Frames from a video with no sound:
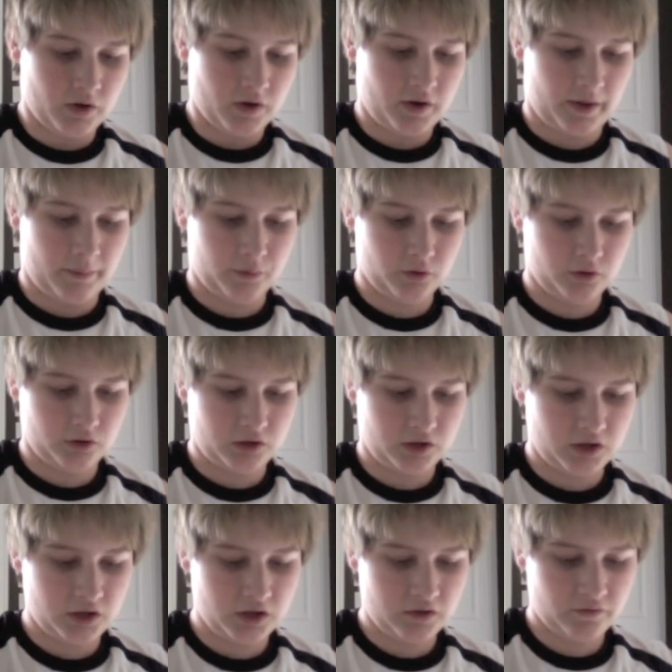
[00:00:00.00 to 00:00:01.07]
I
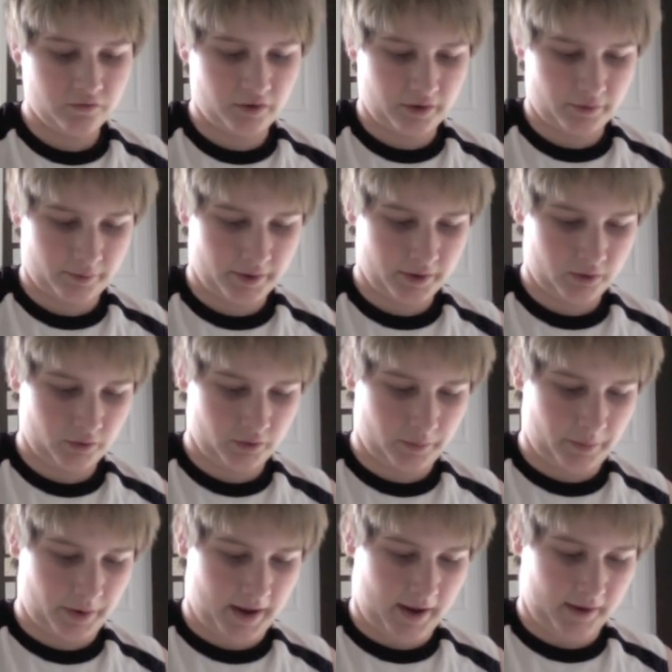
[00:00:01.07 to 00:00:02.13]
believe I read on the
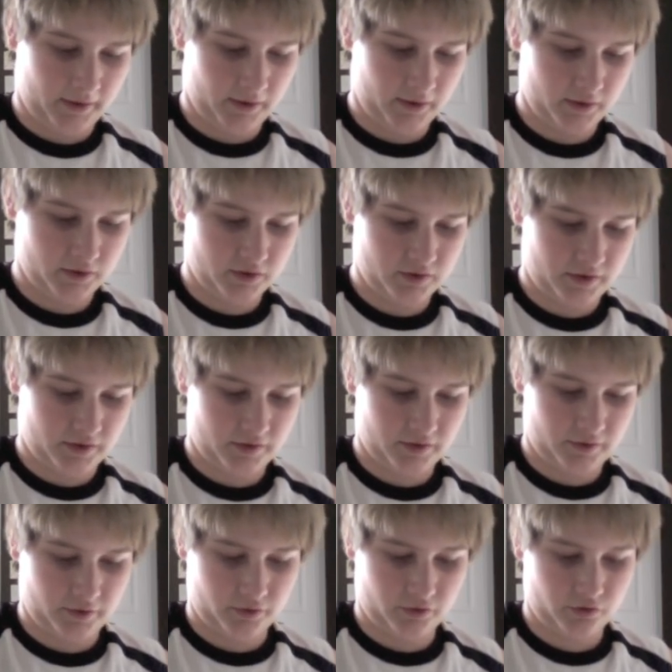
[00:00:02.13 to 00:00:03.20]
package that there
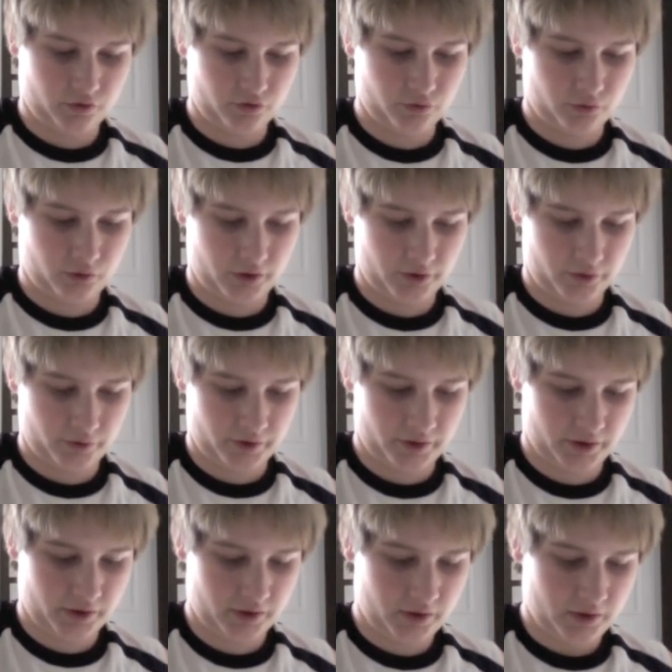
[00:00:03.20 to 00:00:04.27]
are
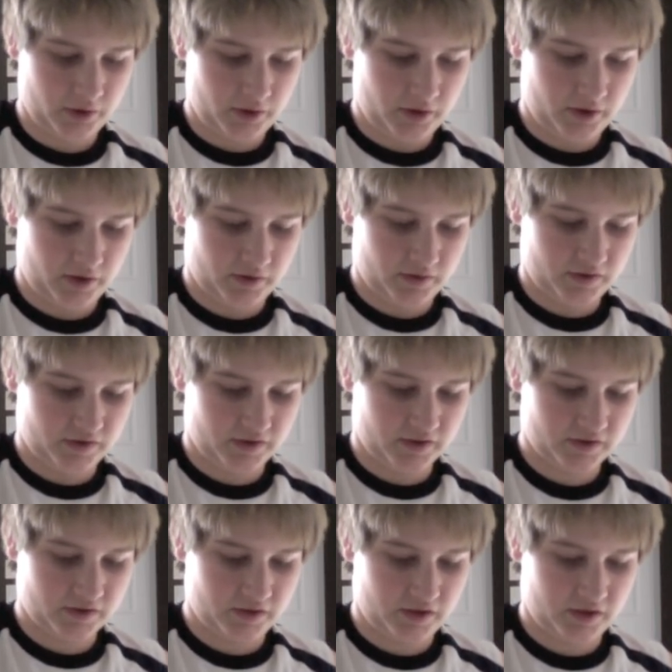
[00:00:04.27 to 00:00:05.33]

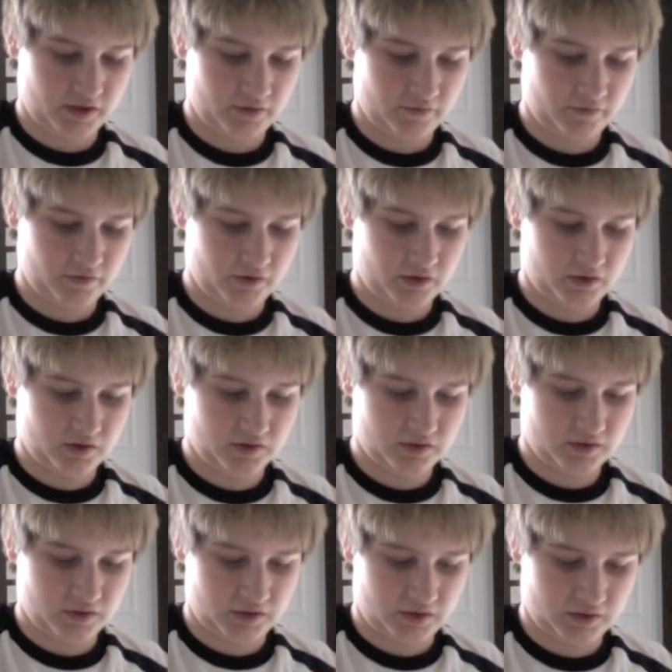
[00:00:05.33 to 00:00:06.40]
216 of these
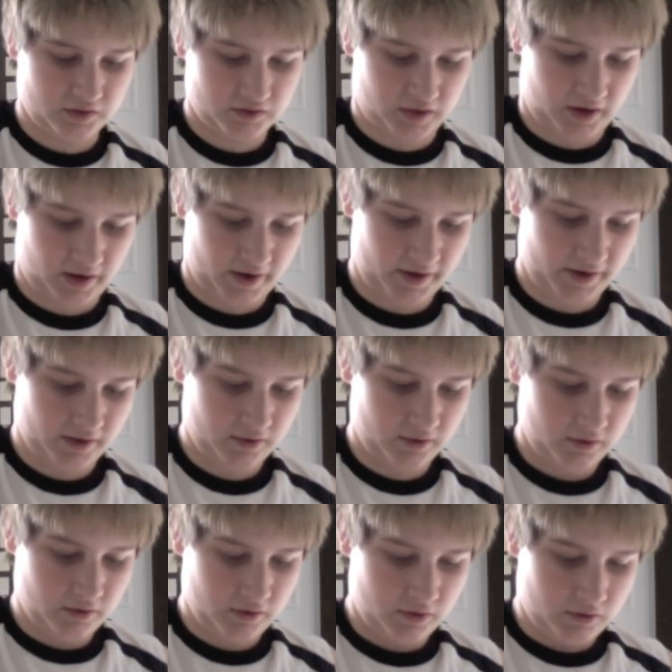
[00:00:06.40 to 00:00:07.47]
inside.
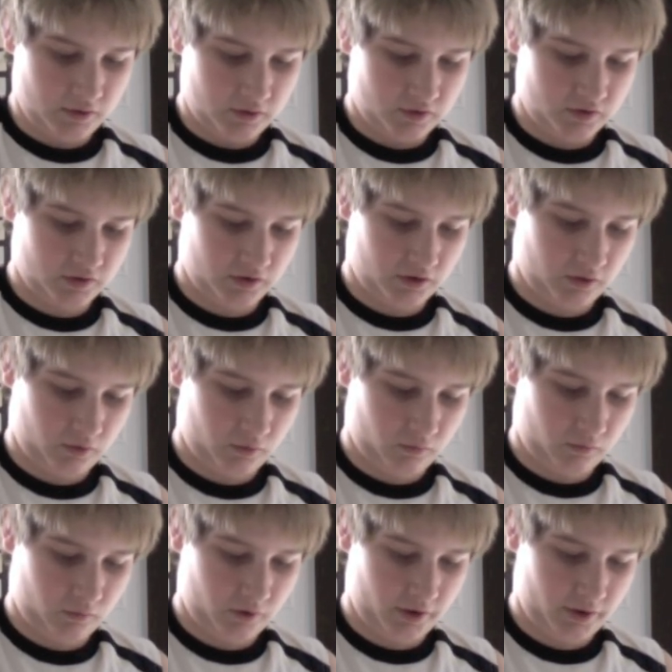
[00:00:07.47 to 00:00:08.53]
So
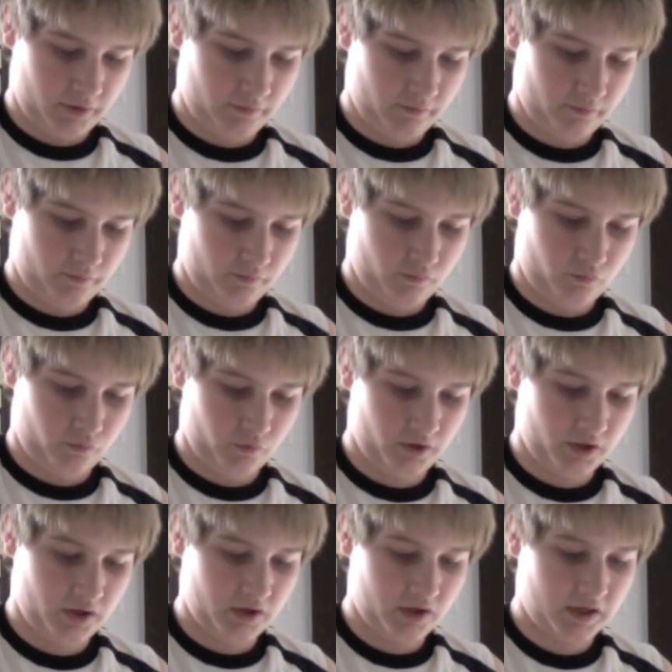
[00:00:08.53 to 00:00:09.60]
what we
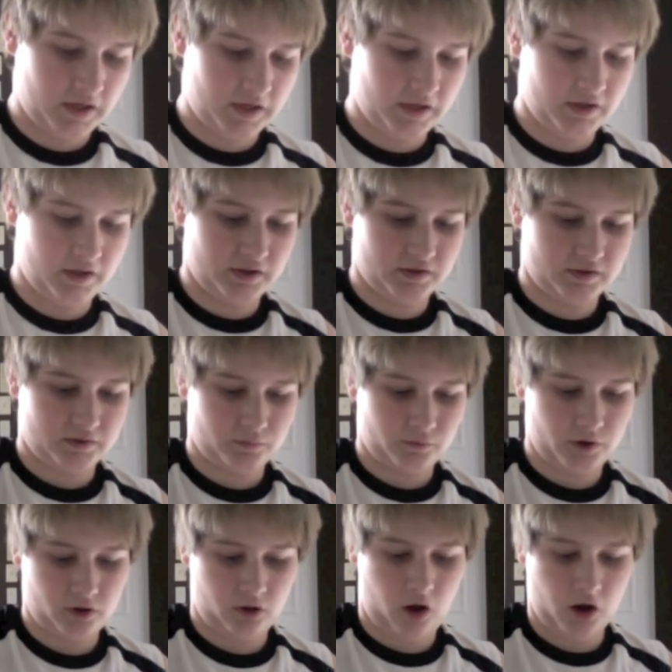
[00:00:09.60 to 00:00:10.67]
did is
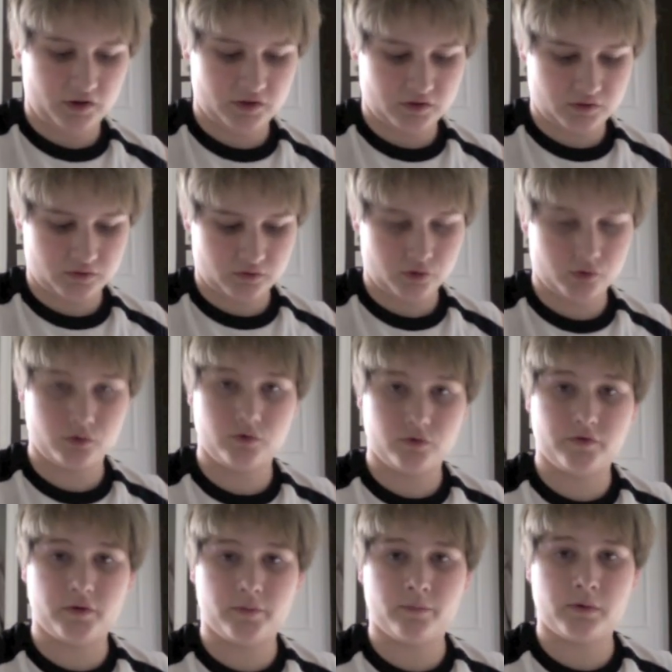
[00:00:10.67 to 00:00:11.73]
we lost 2 of
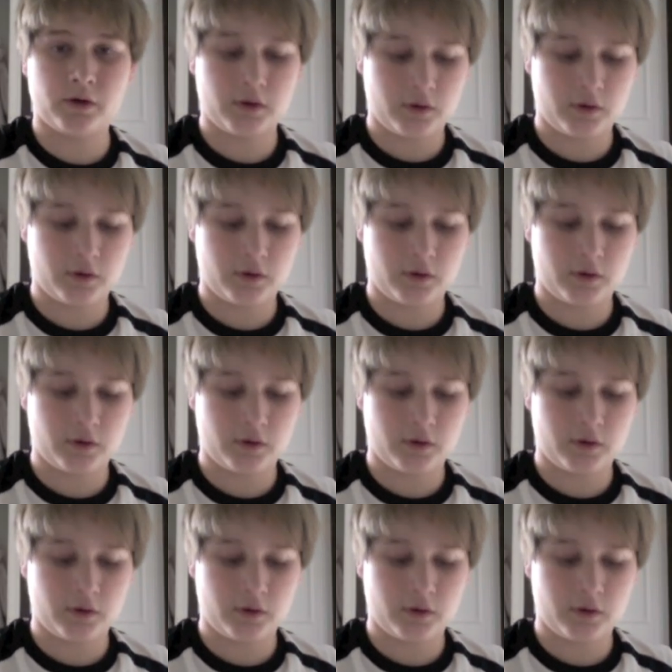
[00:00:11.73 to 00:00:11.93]
them.